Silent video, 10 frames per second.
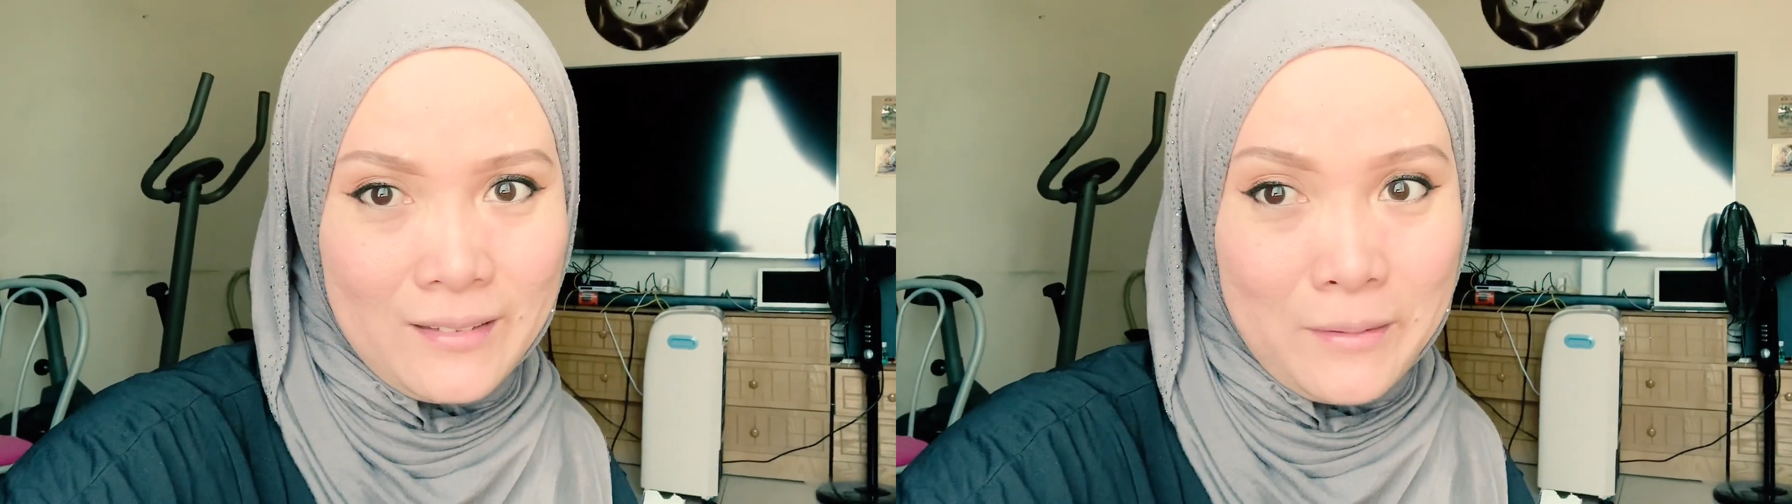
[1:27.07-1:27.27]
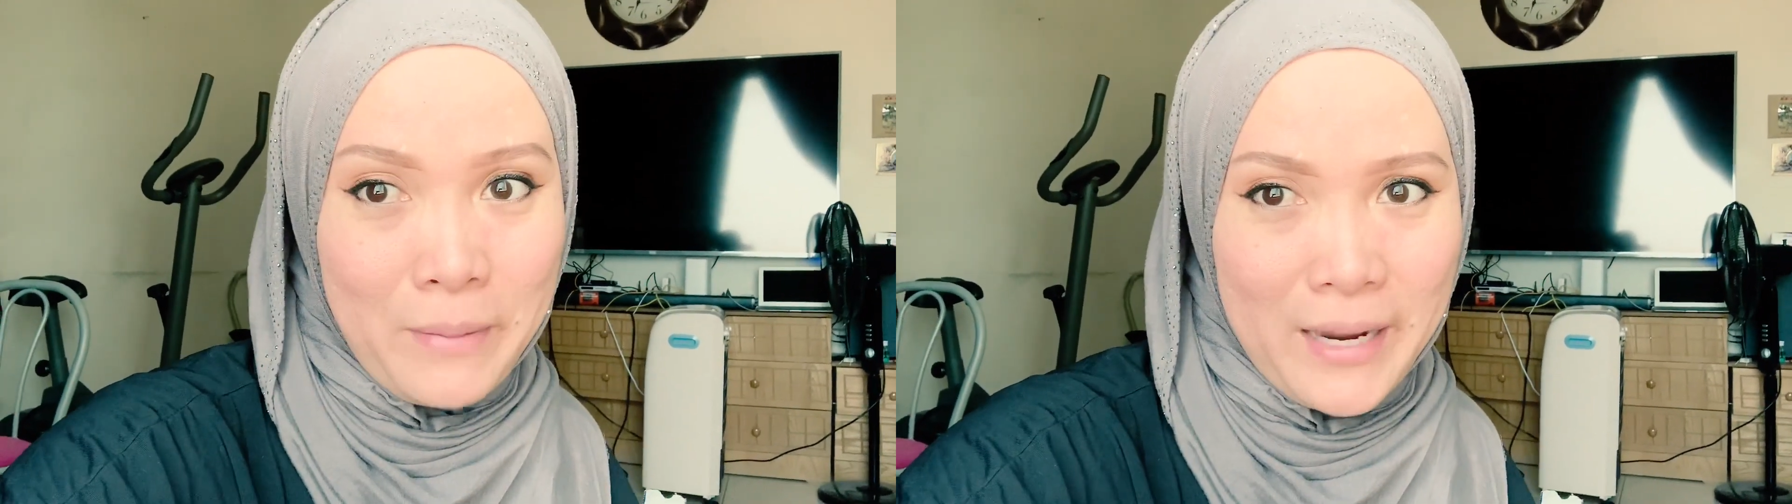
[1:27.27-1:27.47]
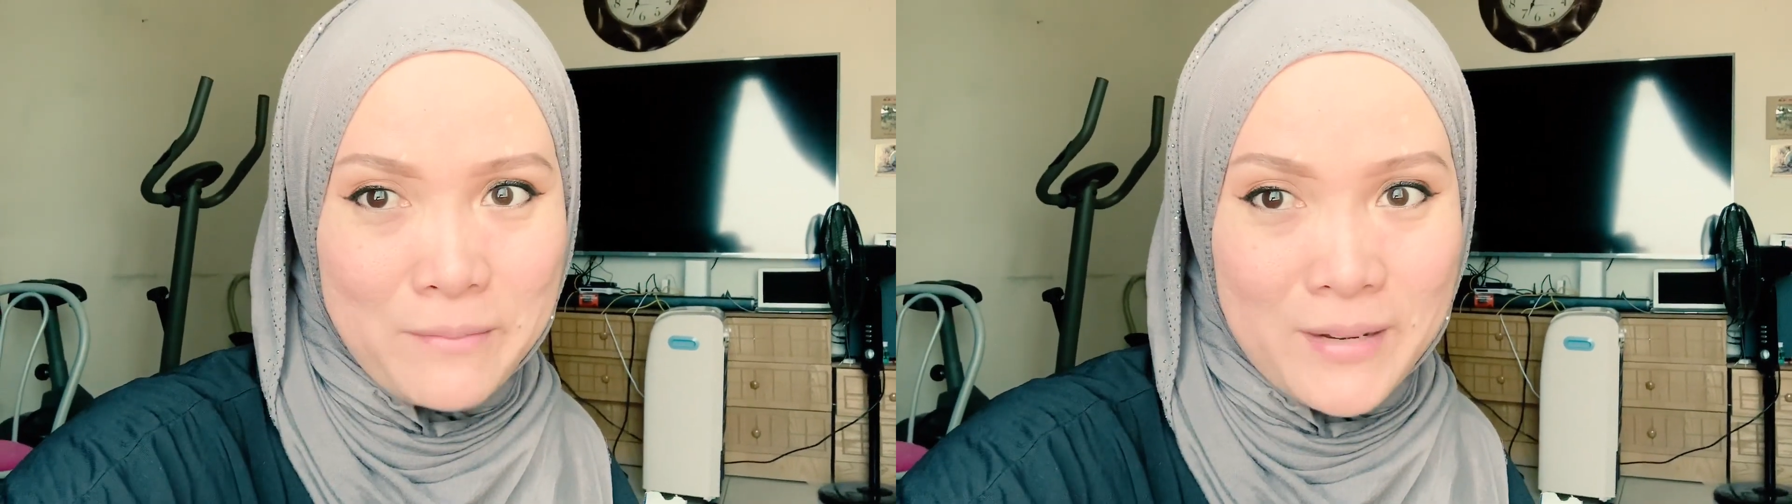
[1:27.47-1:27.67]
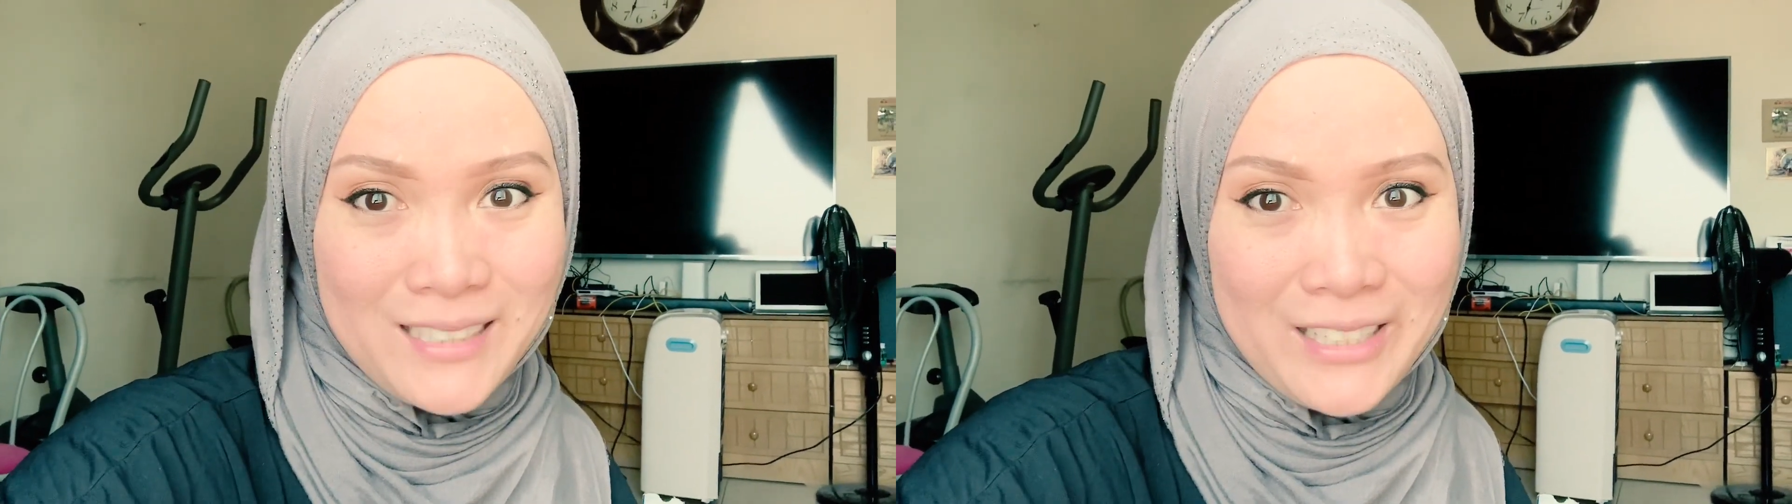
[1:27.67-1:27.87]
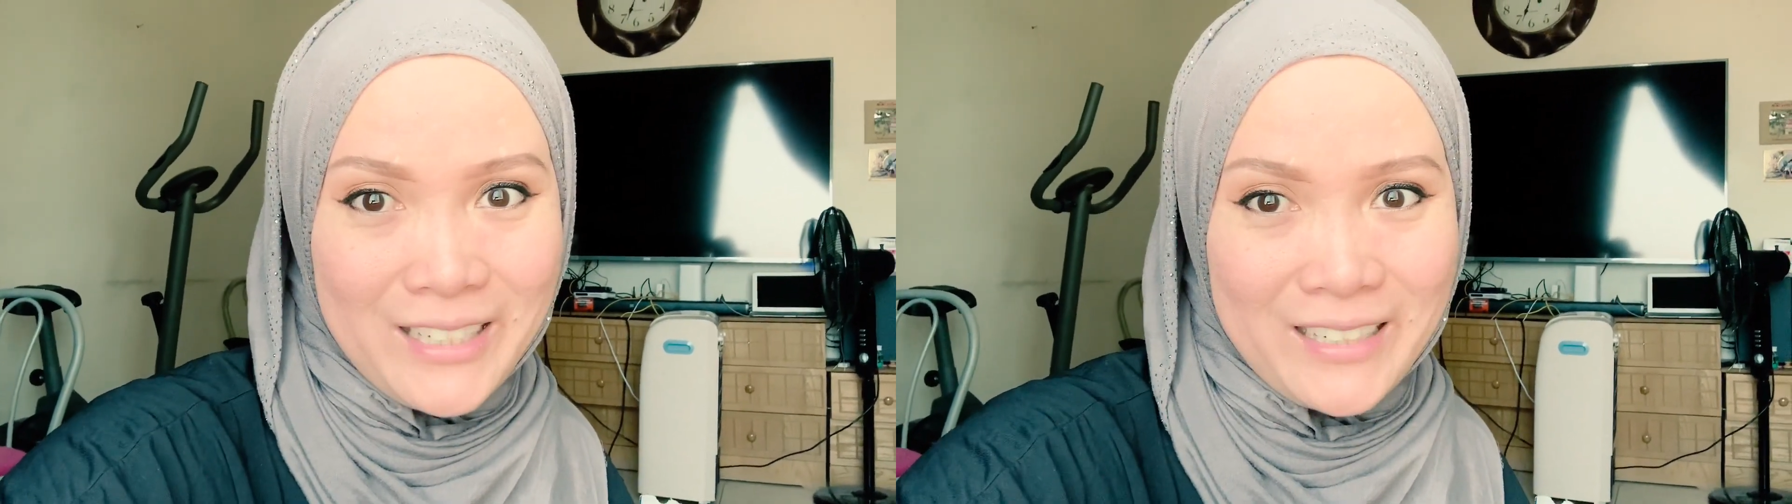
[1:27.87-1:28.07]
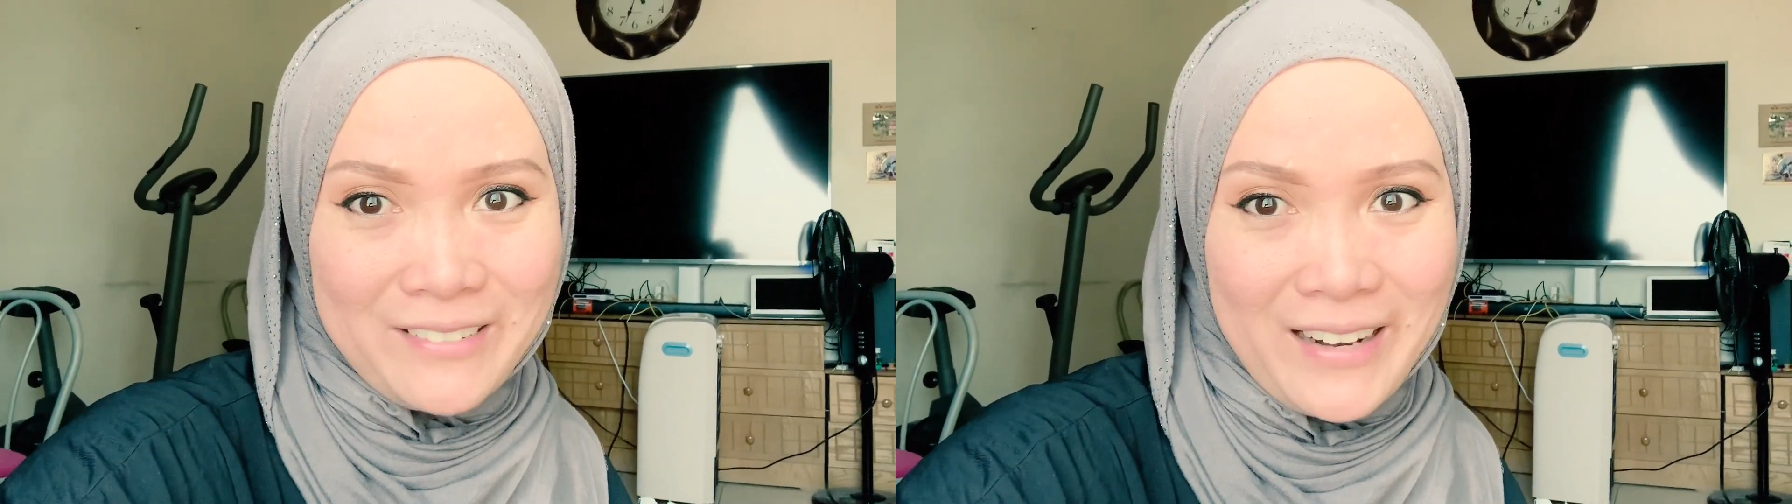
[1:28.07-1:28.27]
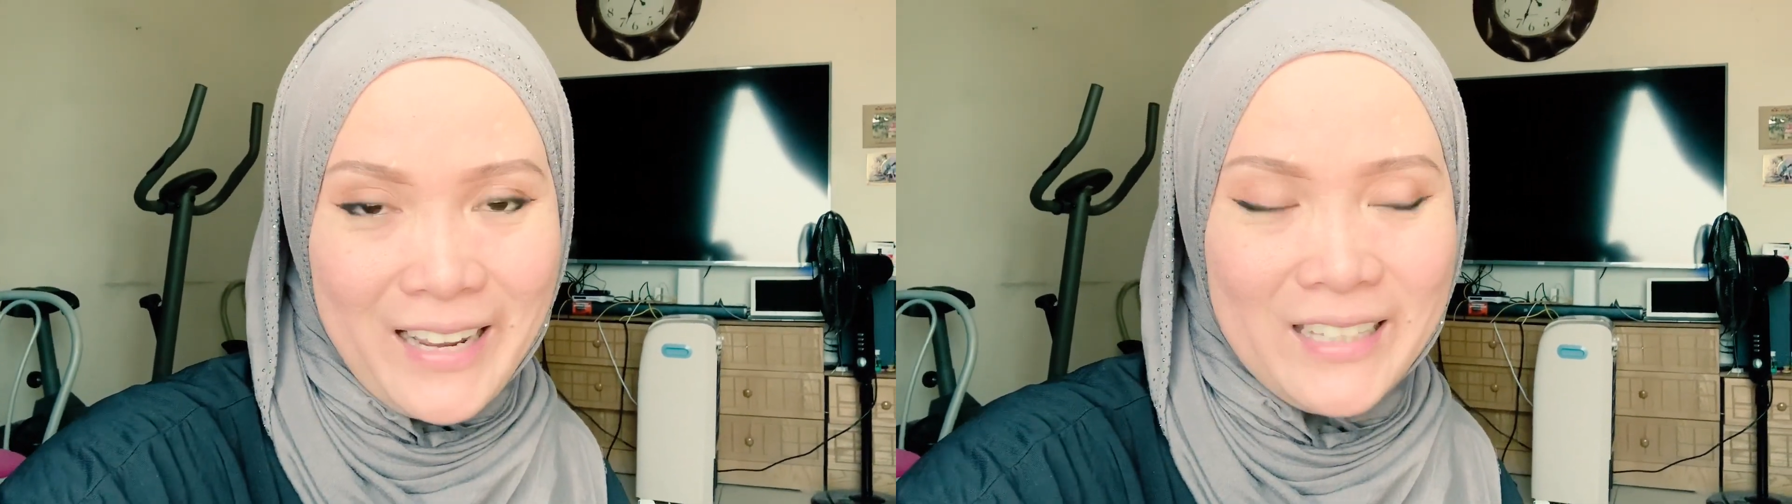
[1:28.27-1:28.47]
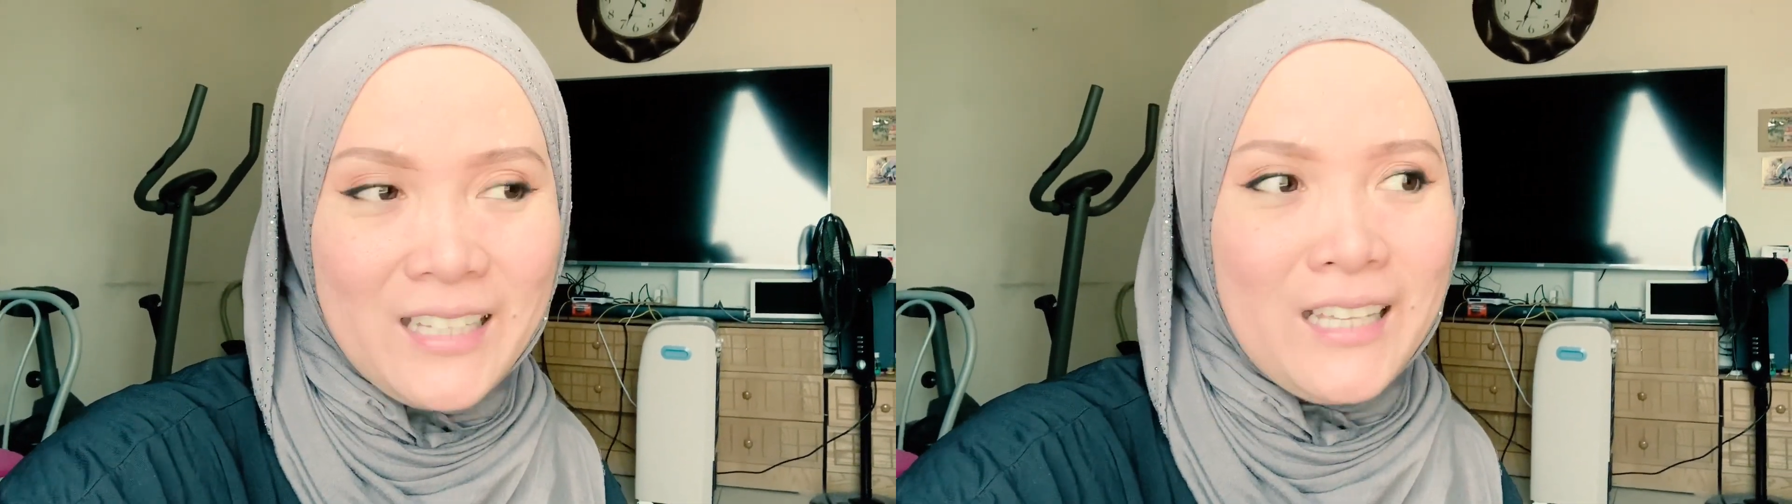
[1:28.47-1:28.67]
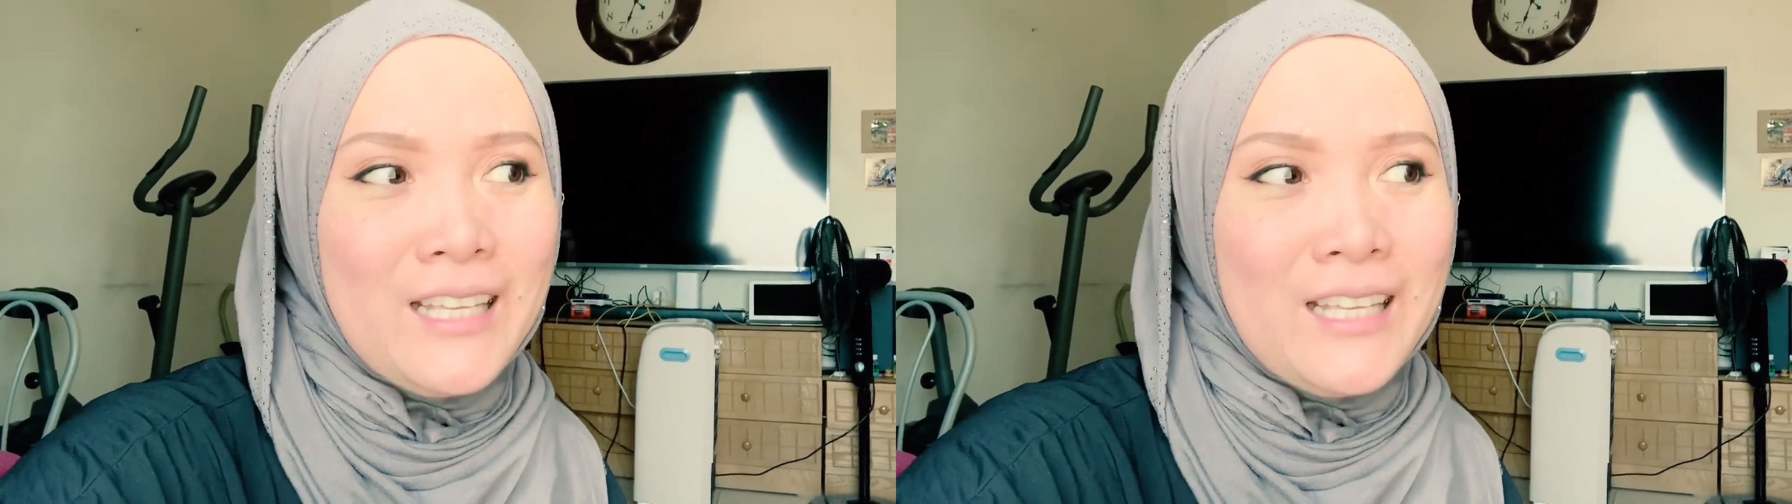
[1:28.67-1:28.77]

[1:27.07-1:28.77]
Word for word: the bad bacteria, right?